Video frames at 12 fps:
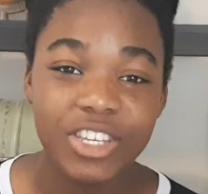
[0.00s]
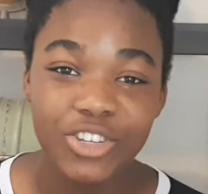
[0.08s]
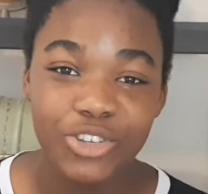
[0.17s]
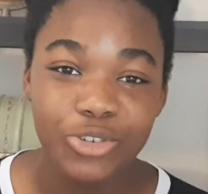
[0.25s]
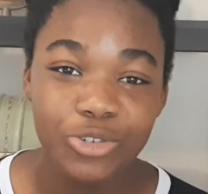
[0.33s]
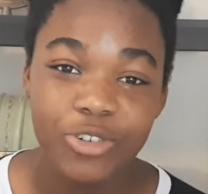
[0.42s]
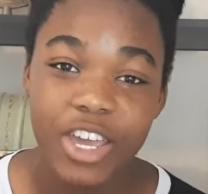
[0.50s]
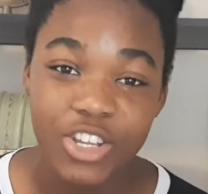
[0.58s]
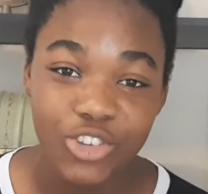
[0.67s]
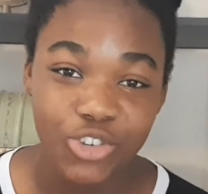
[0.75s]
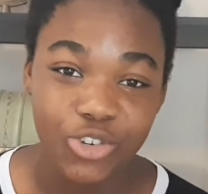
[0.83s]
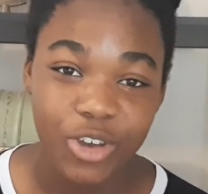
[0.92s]
do
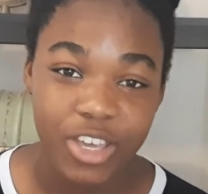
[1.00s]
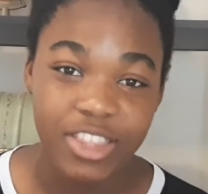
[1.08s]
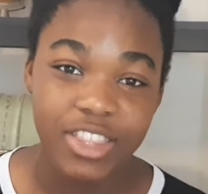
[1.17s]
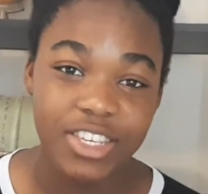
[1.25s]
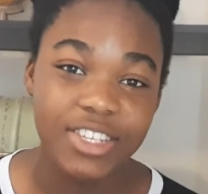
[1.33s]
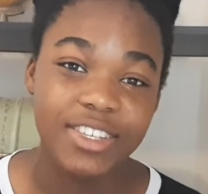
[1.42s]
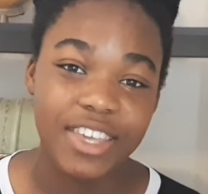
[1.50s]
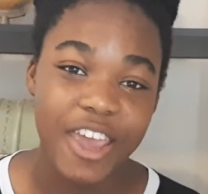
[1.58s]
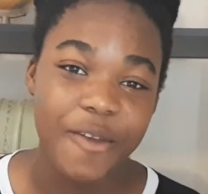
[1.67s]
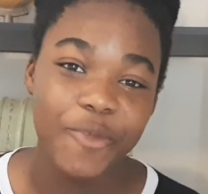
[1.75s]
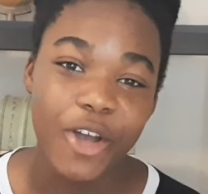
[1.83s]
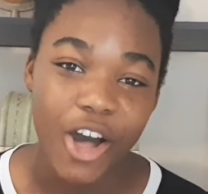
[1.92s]
enjoy this
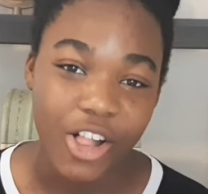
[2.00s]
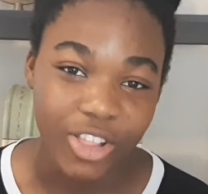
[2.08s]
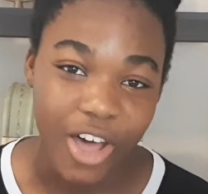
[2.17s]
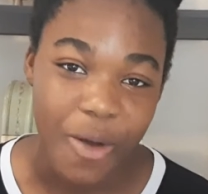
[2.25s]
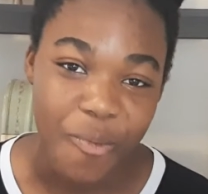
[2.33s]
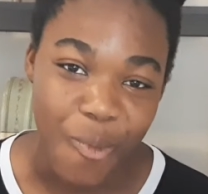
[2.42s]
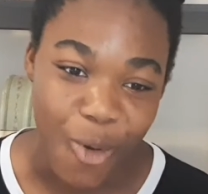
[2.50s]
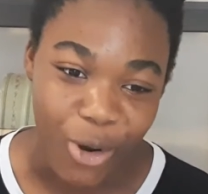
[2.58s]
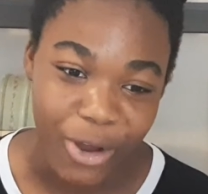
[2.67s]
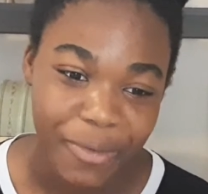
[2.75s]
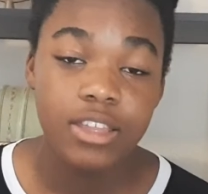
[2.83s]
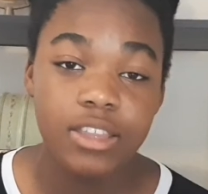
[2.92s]
camera a lot
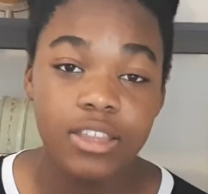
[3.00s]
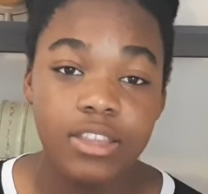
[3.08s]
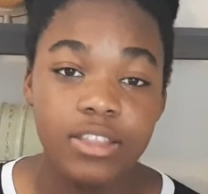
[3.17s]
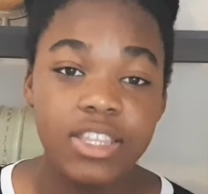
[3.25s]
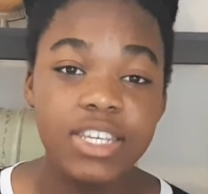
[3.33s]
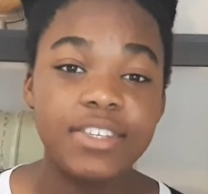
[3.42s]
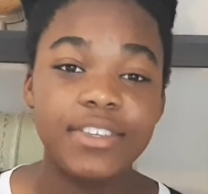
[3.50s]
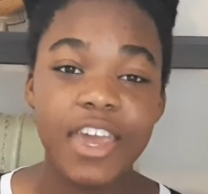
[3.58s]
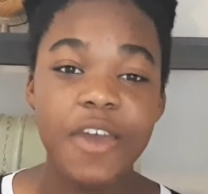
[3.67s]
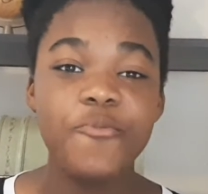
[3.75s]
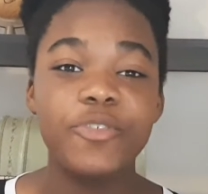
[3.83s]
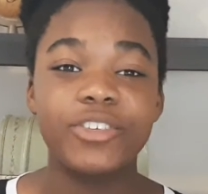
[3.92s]
more. These
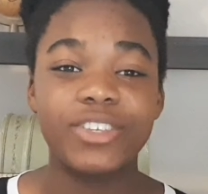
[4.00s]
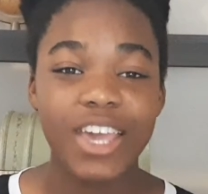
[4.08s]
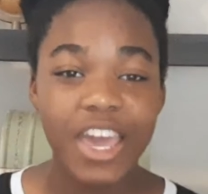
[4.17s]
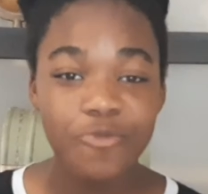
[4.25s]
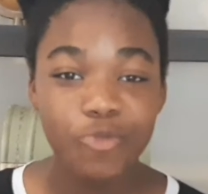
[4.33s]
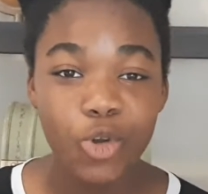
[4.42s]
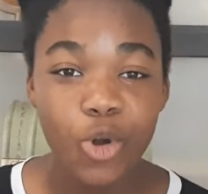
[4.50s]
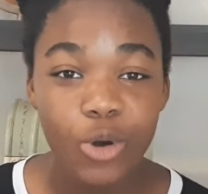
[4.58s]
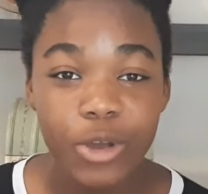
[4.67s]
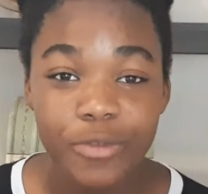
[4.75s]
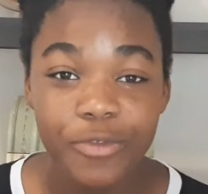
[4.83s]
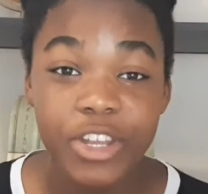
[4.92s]
cameras can
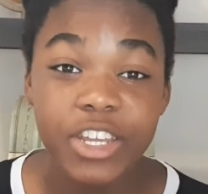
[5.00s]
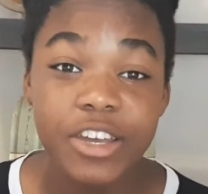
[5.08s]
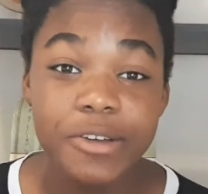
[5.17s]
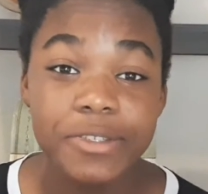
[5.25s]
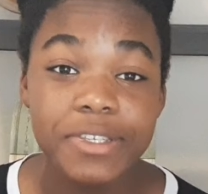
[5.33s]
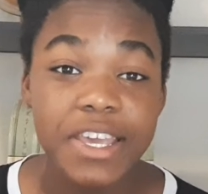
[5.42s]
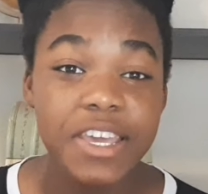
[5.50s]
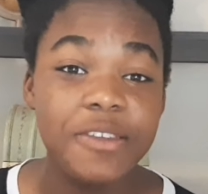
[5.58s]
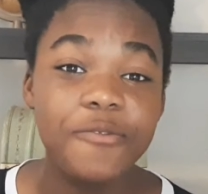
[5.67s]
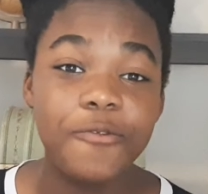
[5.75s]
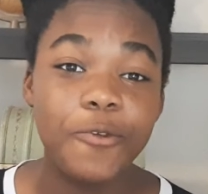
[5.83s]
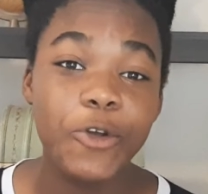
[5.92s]
record videos
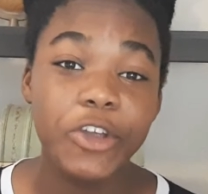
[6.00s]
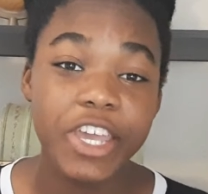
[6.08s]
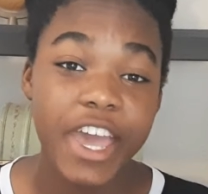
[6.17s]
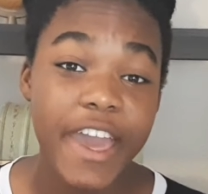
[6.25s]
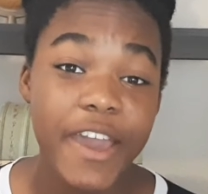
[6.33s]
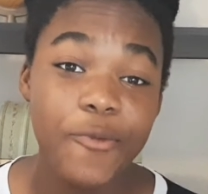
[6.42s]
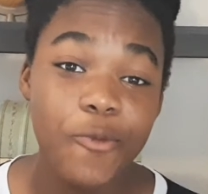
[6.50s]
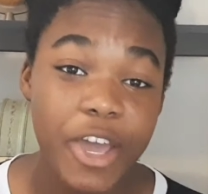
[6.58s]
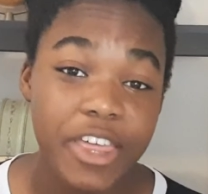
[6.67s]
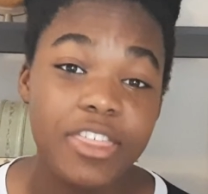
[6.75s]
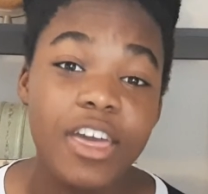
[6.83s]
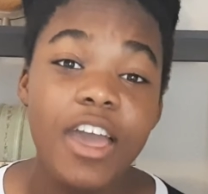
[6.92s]
in 4K
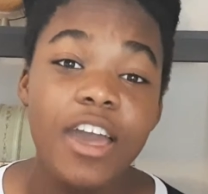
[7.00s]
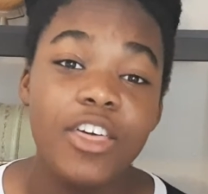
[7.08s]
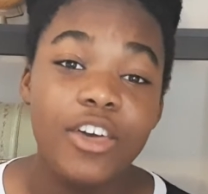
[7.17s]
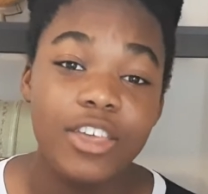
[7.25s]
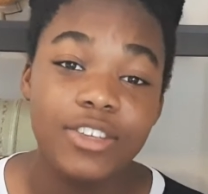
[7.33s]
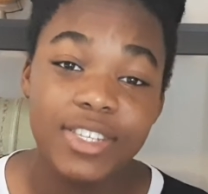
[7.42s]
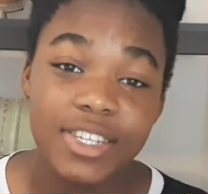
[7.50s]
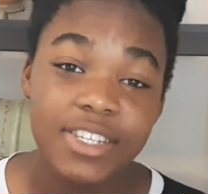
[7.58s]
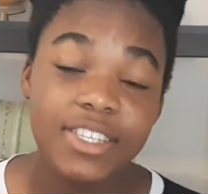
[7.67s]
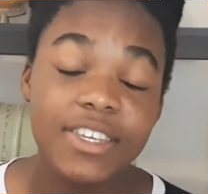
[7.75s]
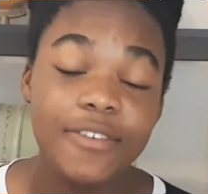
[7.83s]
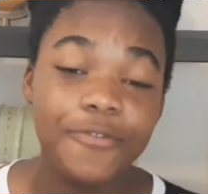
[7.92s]
with
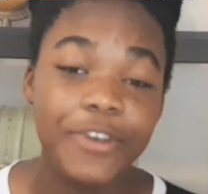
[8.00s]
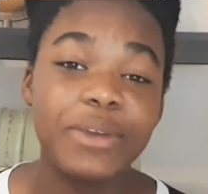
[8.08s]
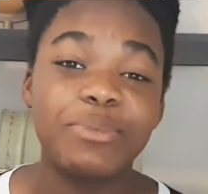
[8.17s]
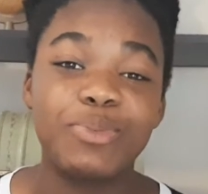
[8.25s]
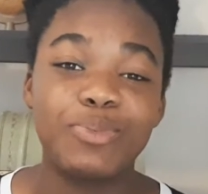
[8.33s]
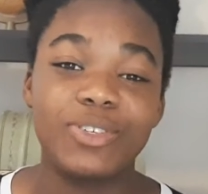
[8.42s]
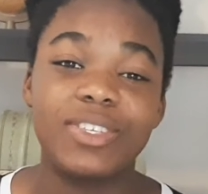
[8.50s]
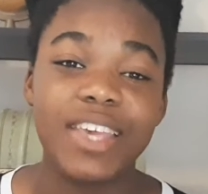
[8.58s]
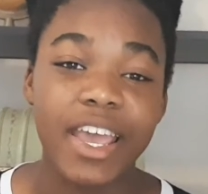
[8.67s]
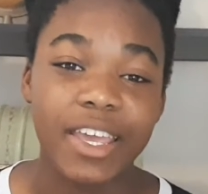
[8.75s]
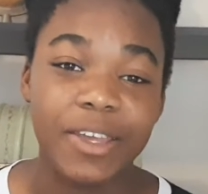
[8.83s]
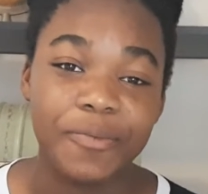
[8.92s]
60 frames per
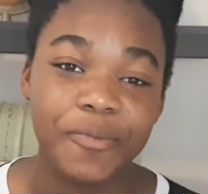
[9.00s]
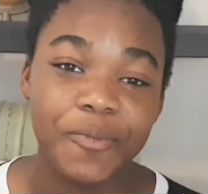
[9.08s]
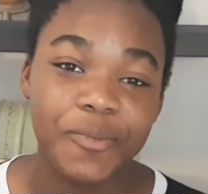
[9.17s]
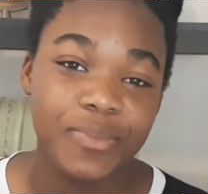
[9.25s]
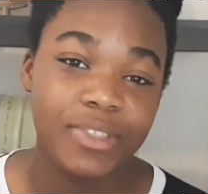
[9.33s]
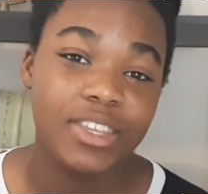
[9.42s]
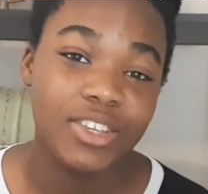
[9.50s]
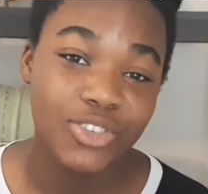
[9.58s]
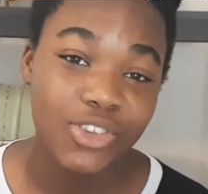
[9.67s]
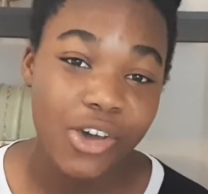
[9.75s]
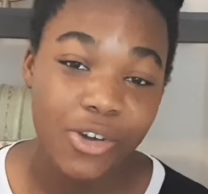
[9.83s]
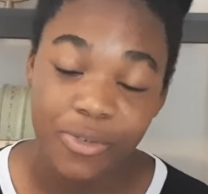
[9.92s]
second.
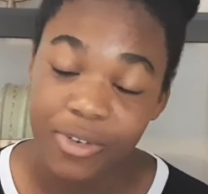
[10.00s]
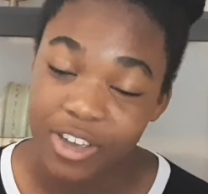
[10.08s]
So